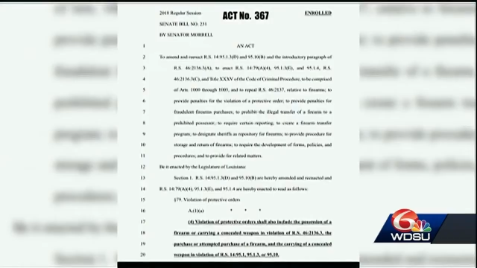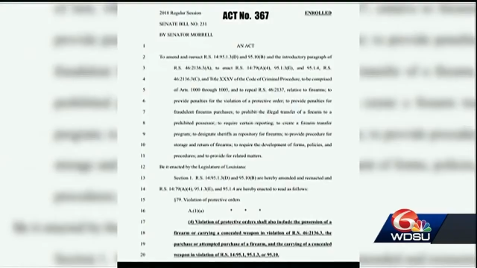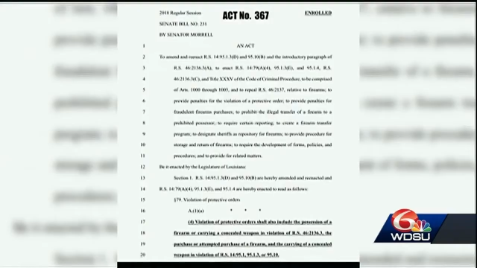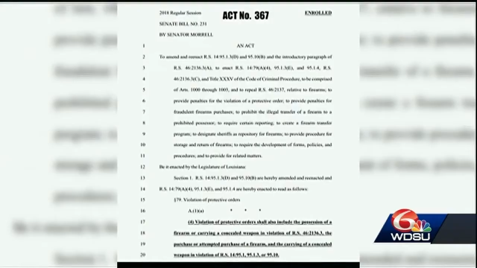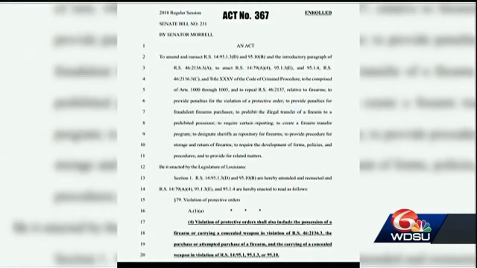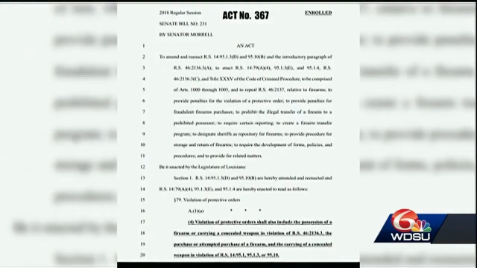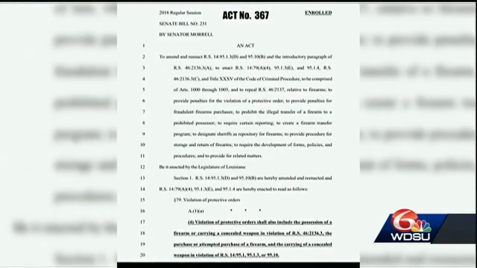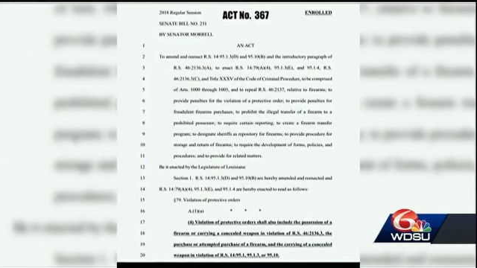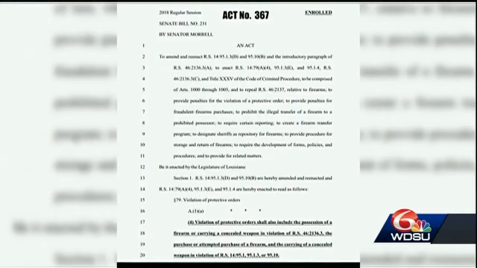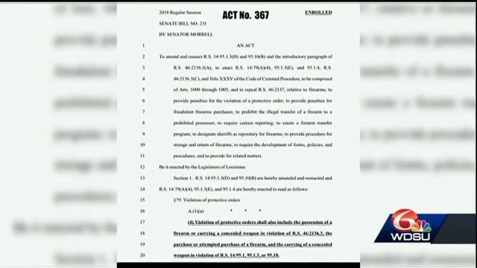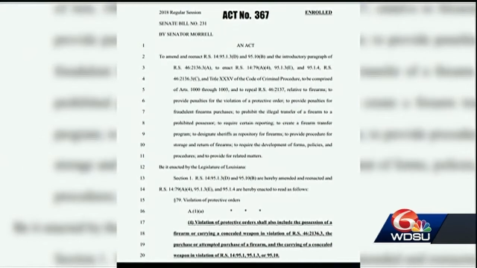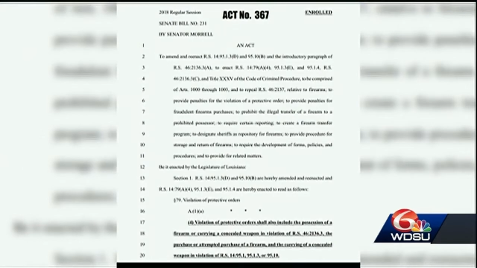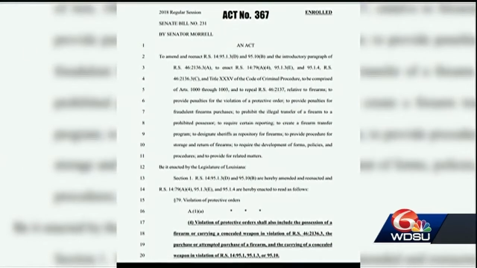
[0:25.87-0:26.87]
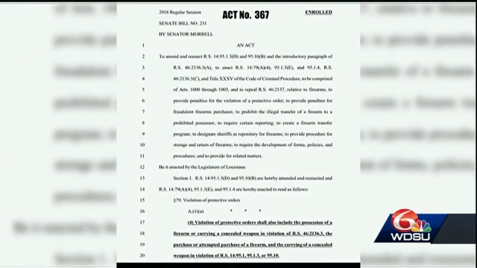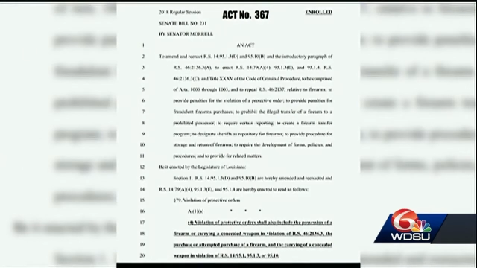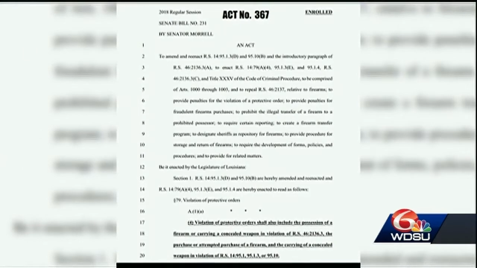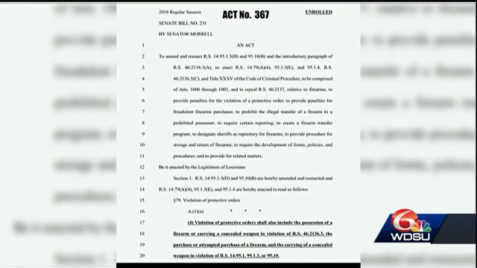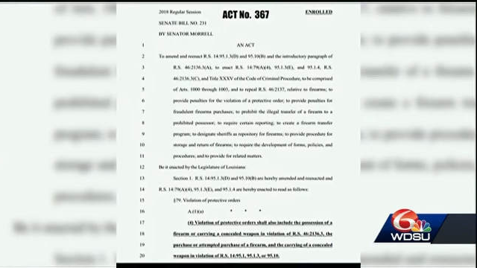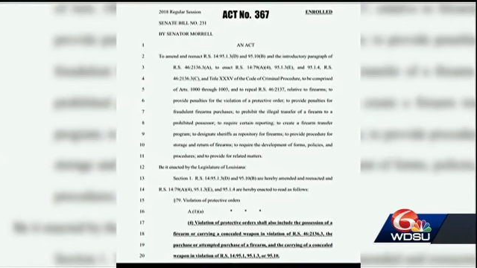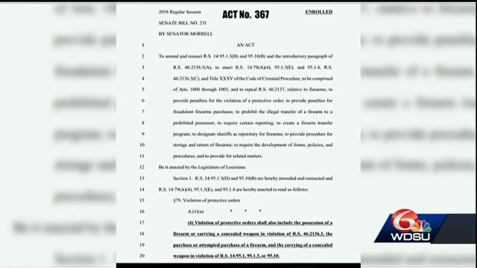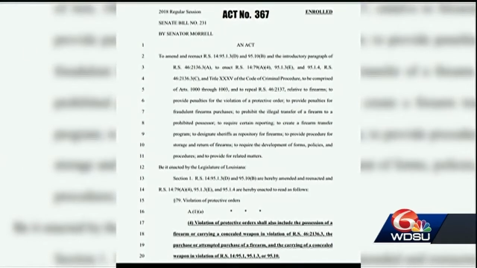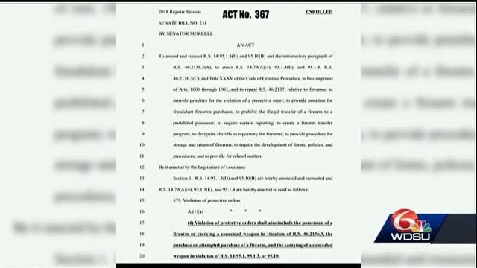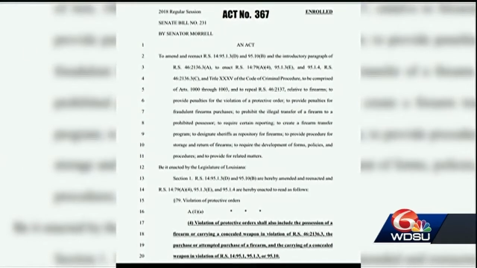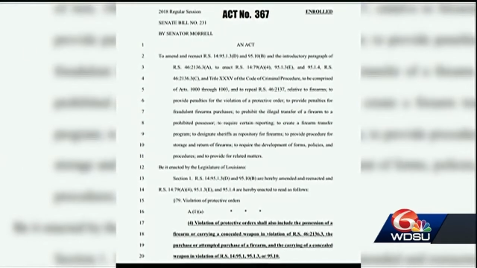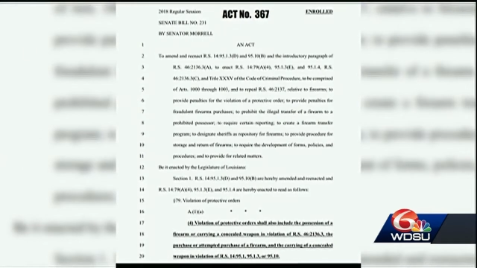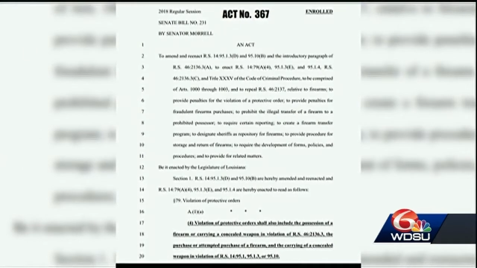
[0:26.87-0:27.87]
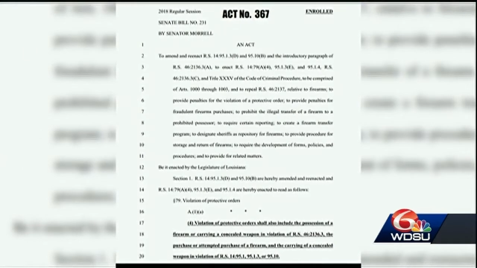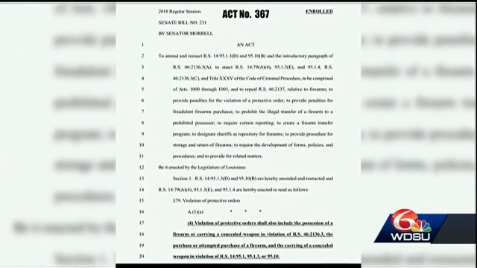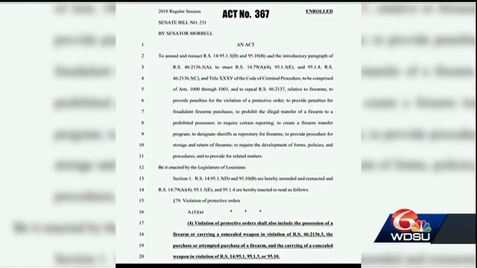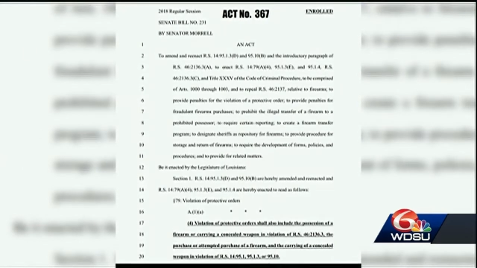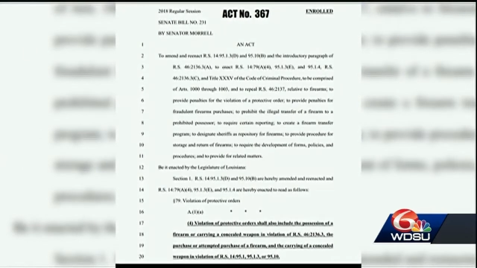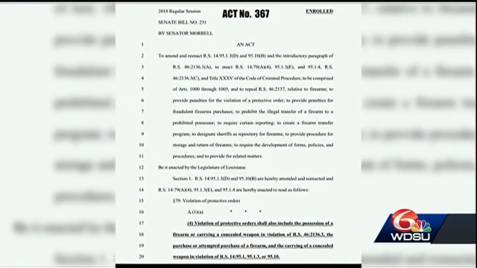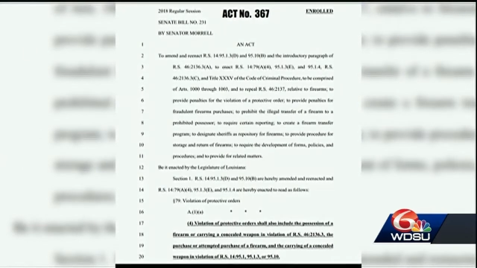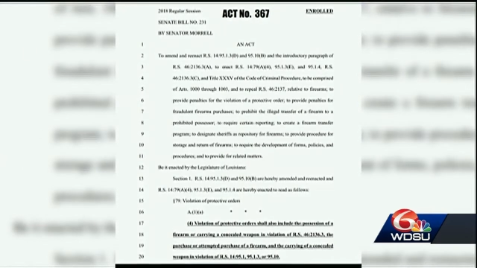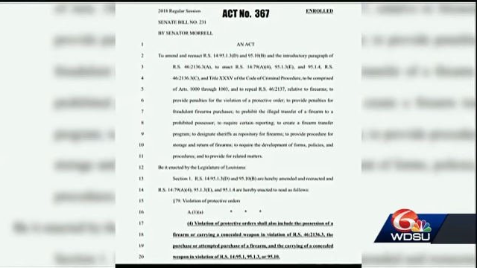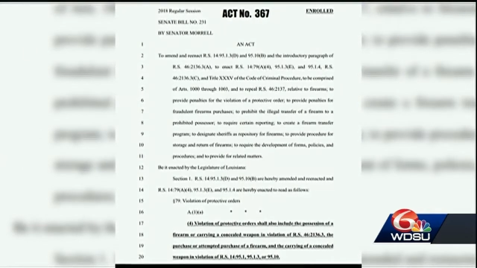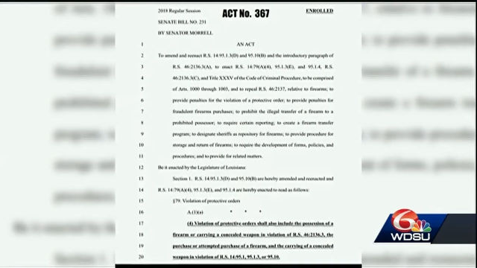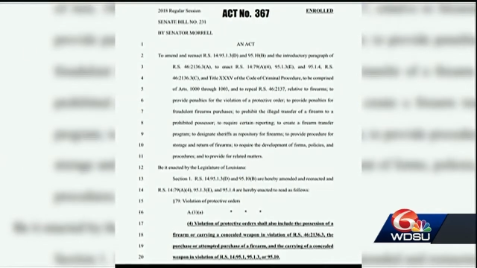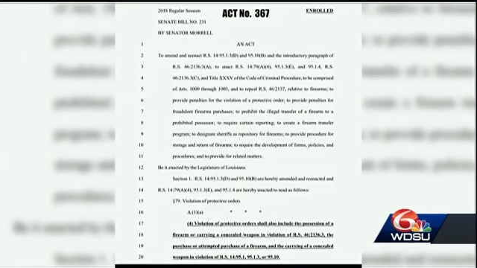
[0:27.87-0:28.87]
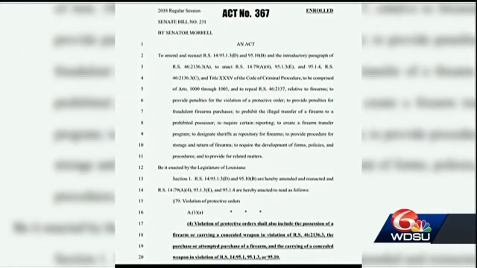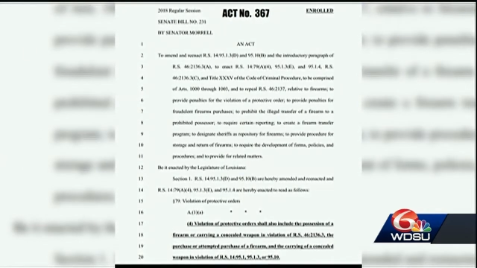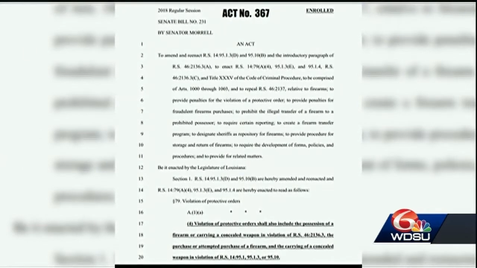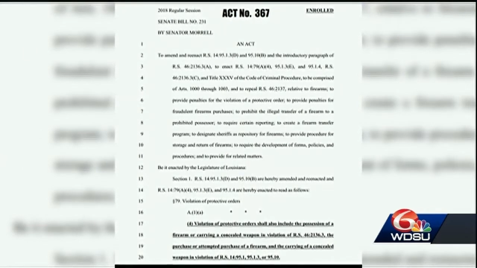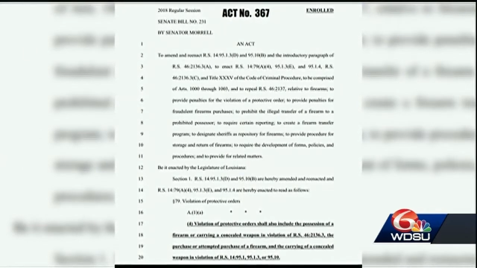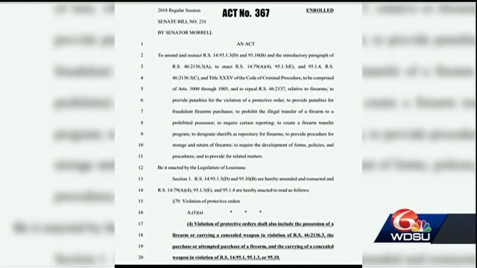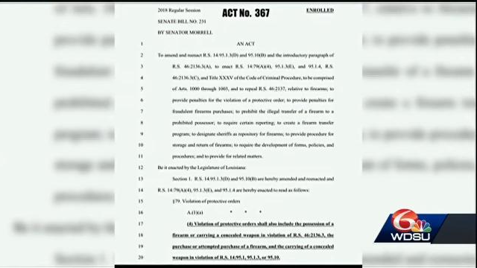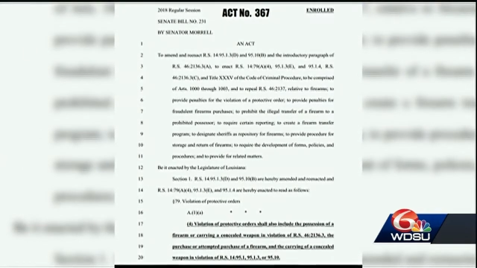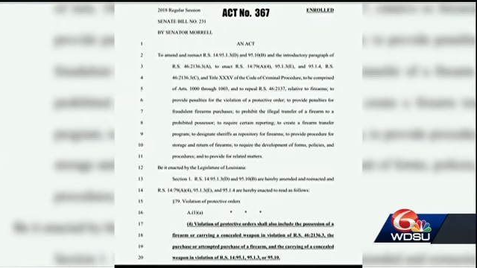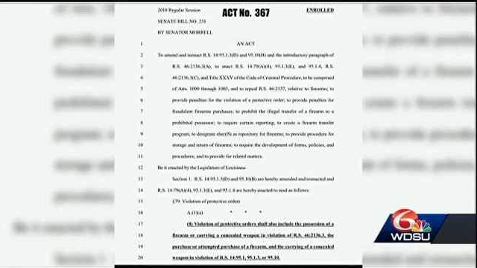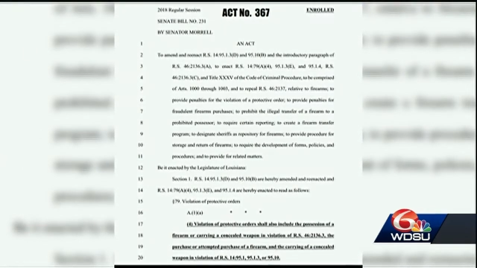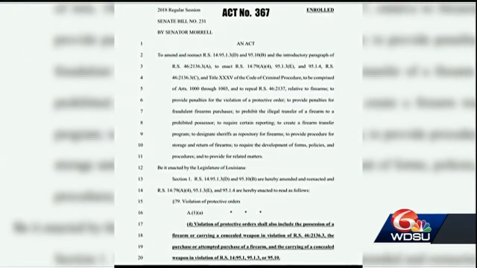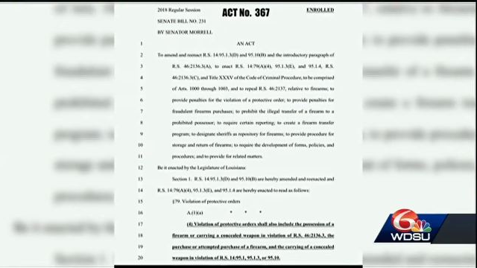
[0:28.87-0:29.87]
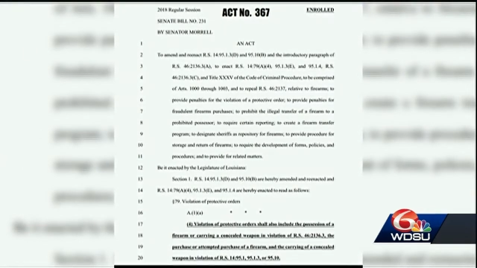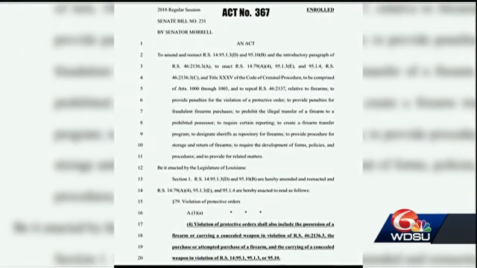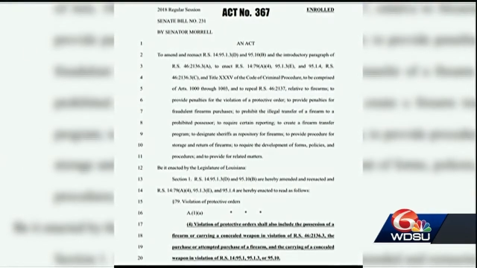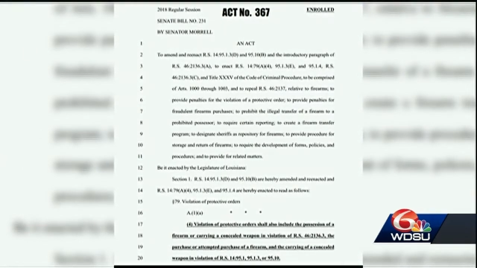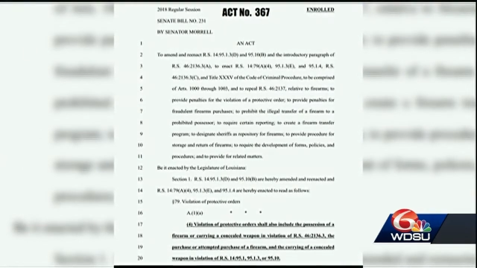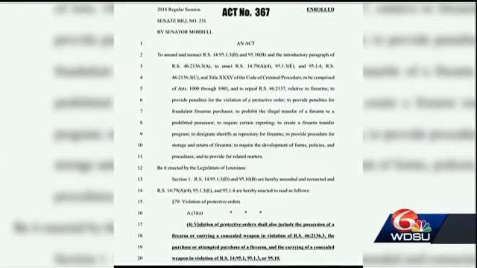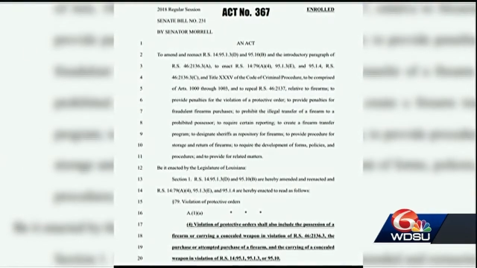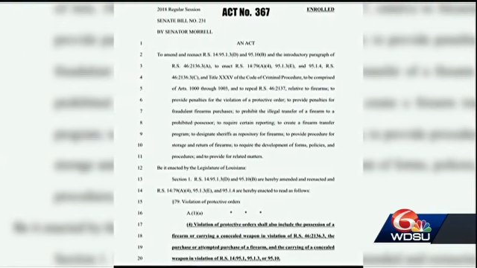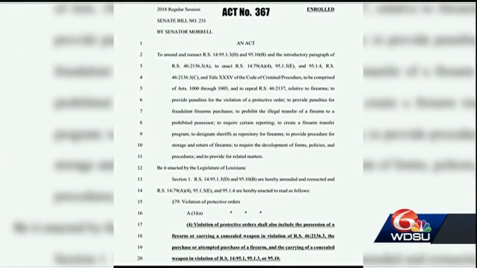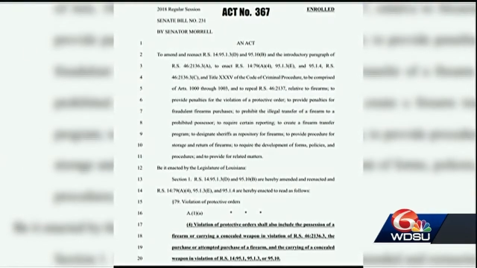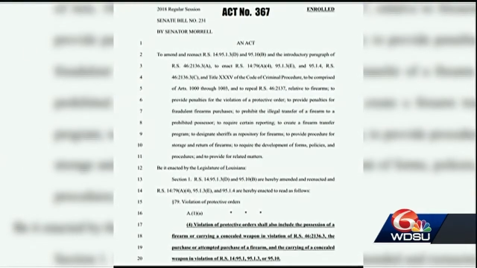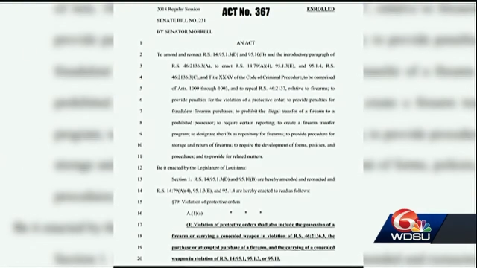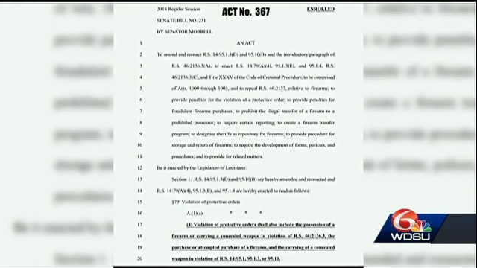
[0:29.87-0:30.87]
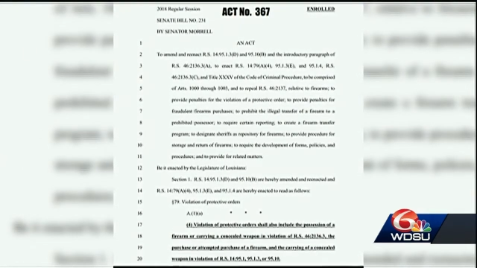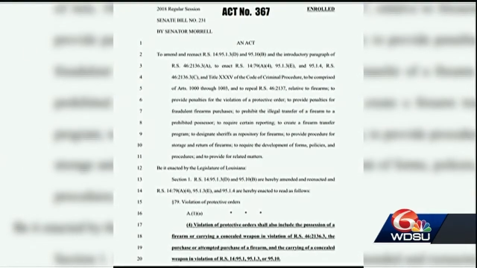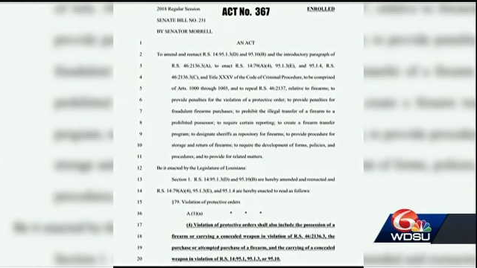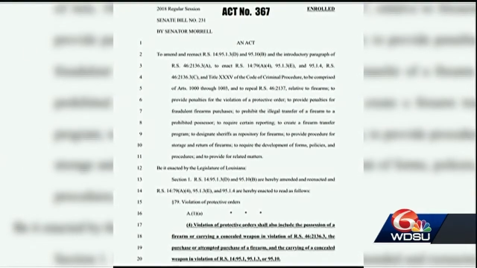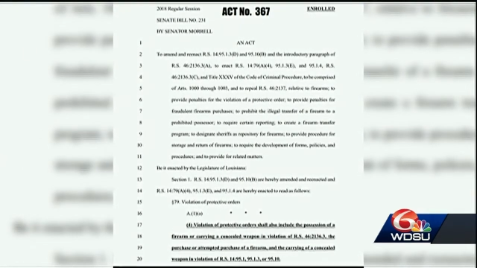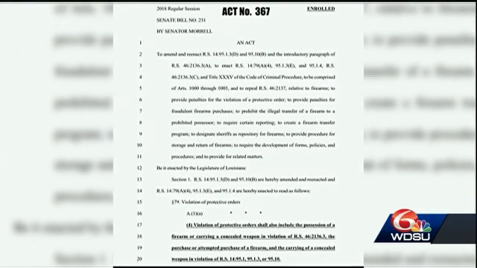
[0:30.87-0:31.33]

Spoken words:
(no speaker visible)